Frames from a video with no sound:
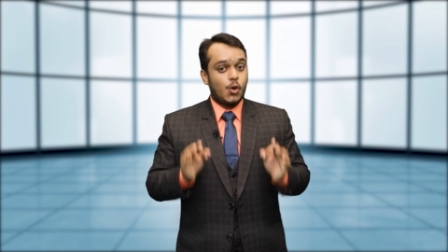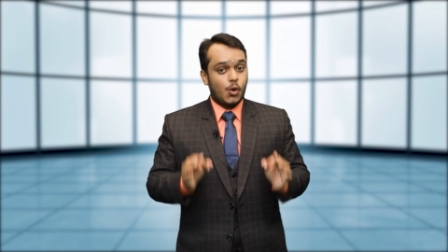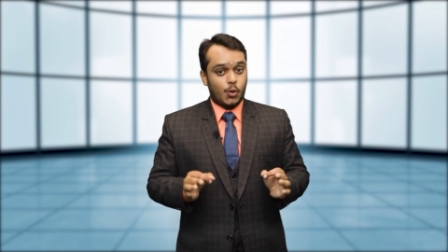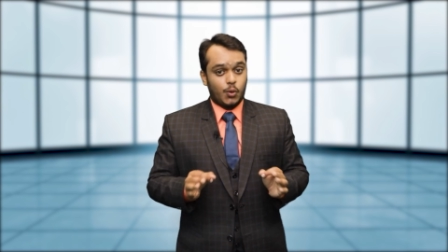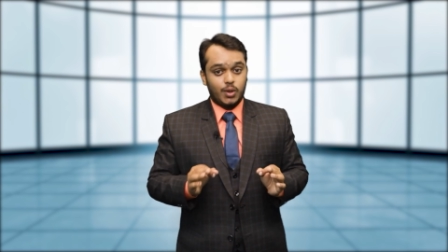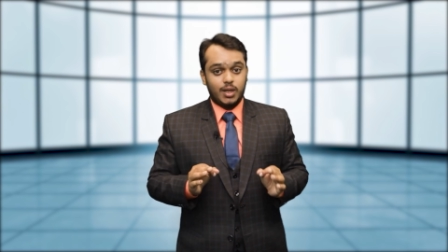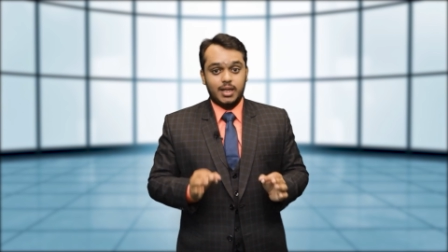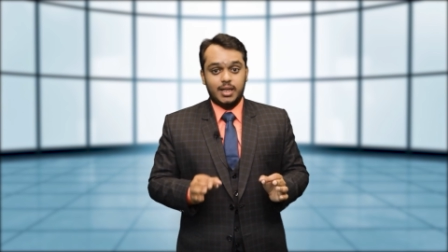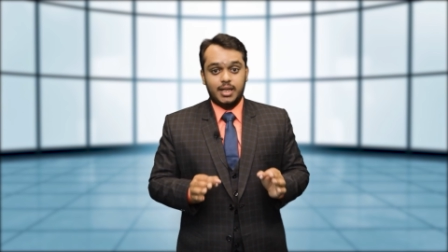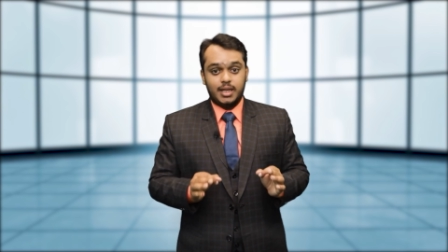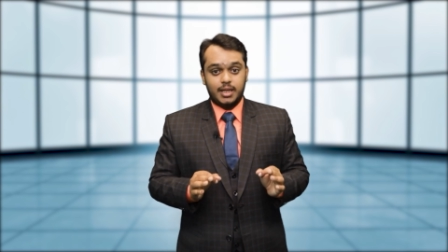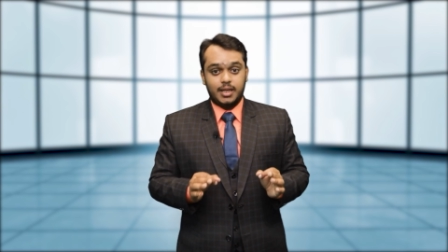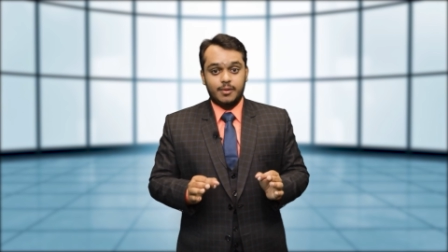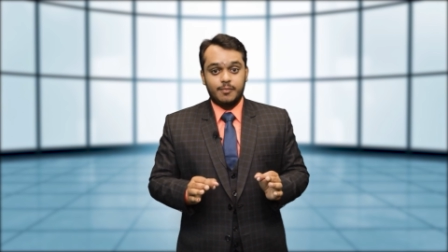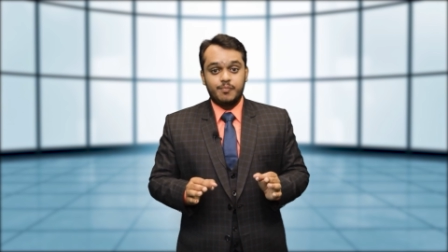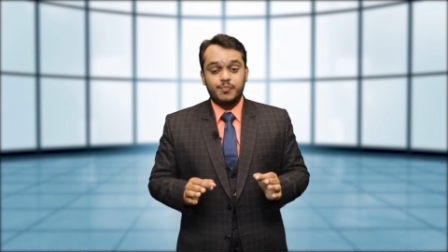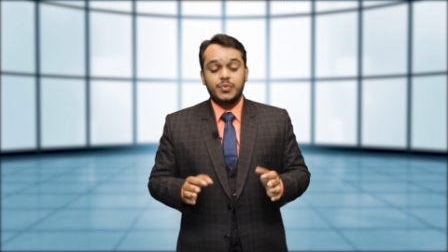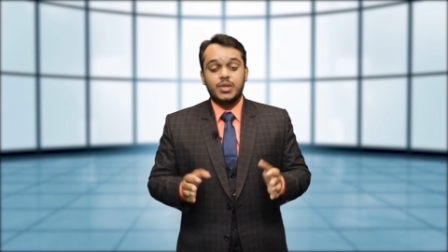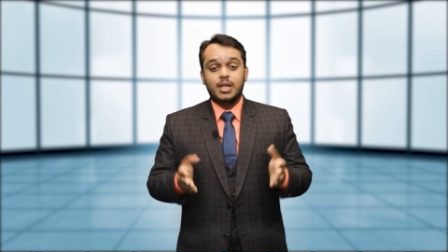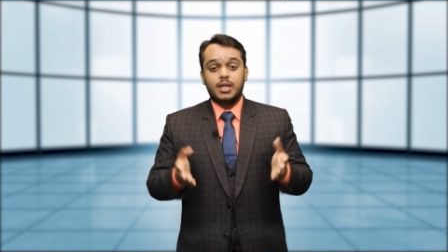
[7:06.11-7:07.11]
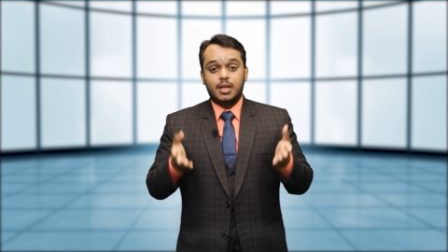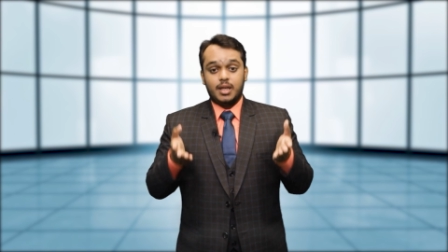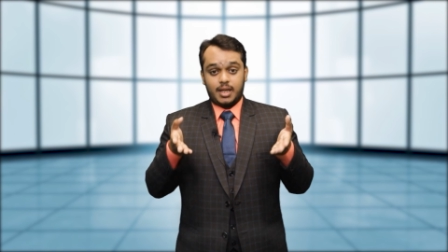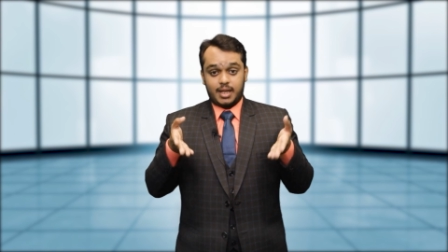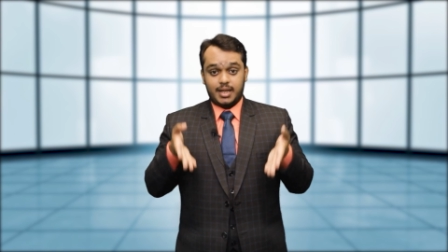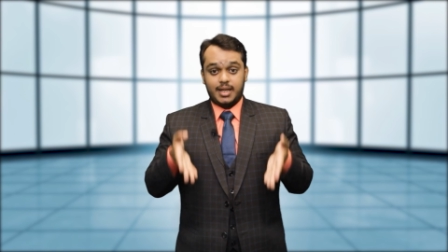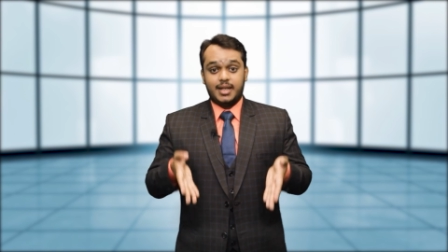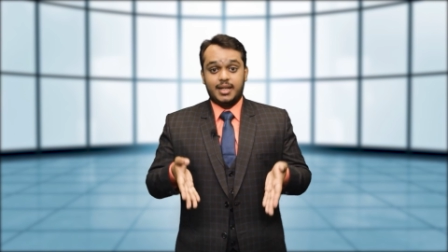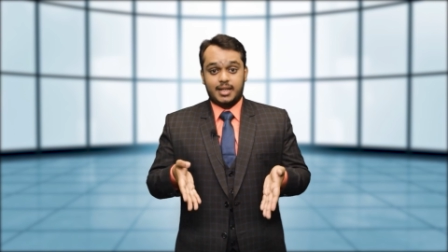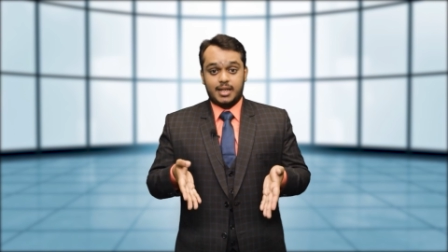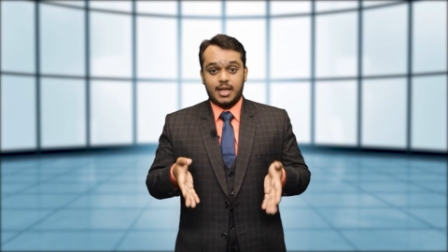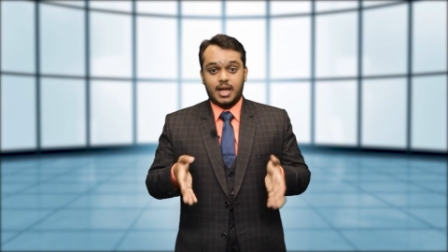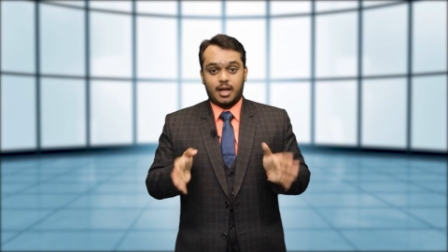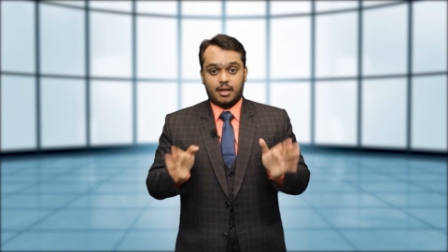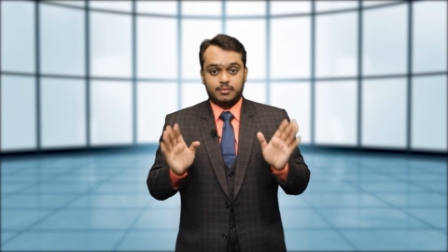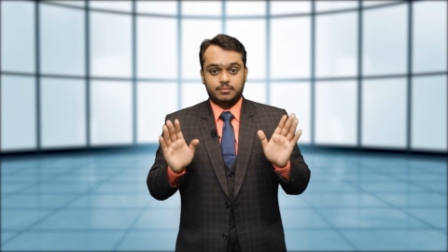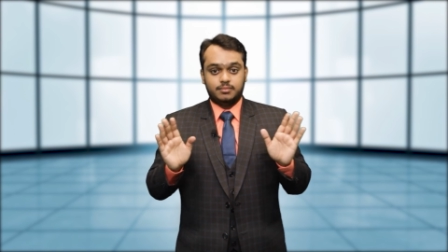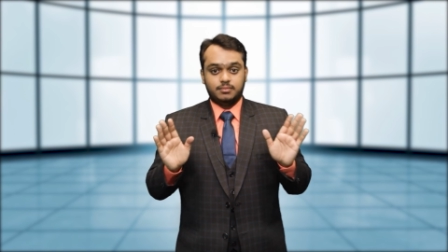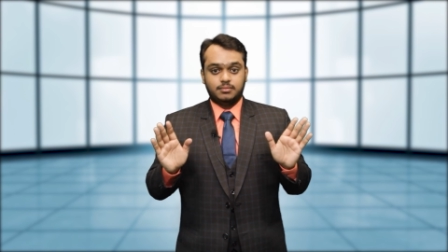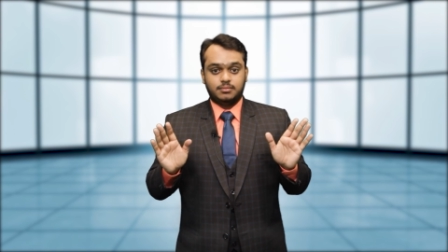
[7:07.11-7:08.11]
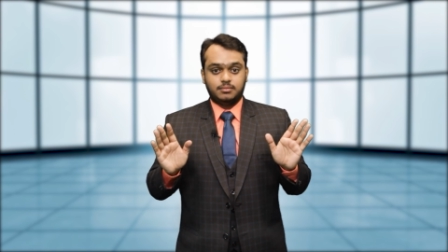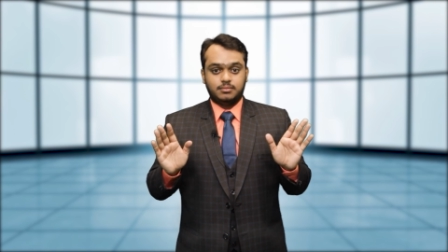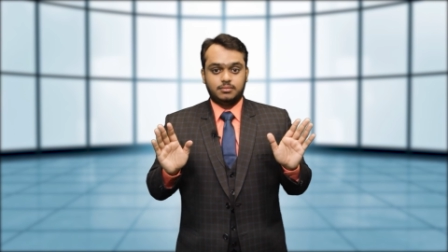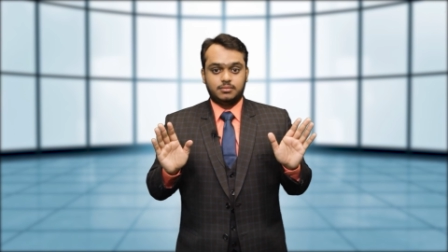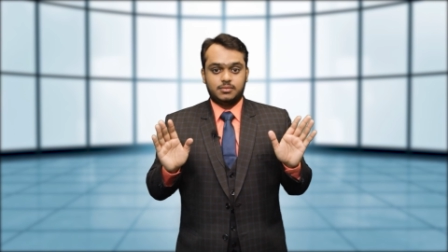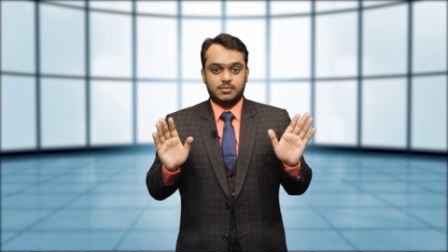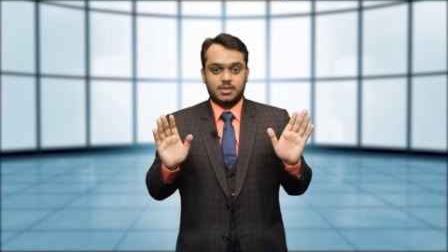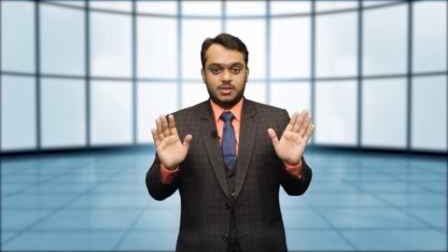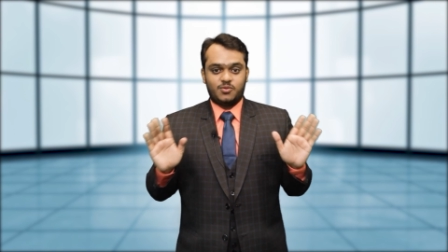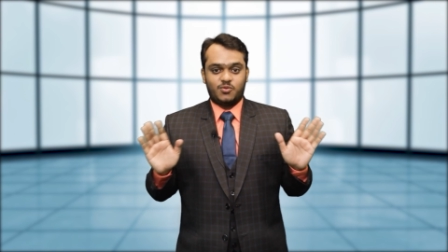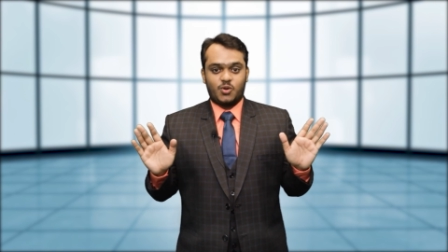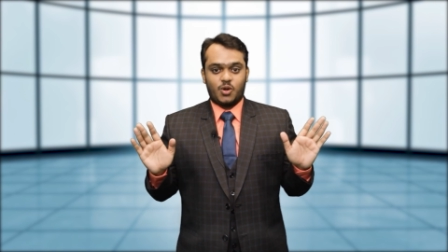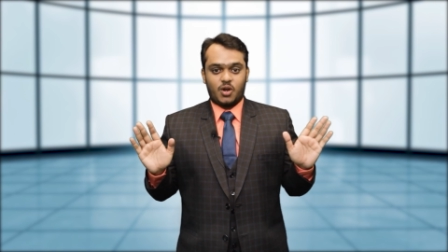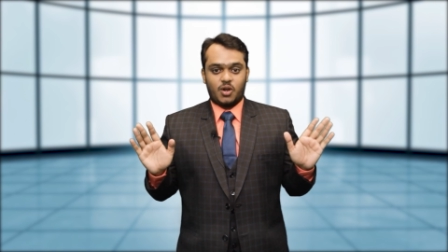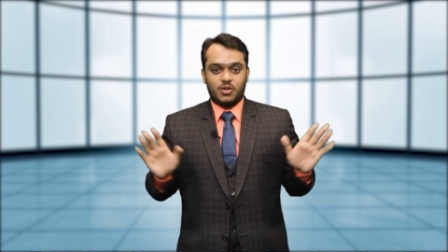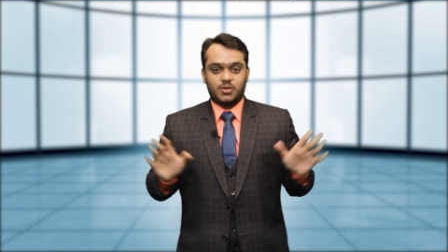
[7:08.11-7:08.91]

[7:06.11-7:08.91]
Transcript: only in India for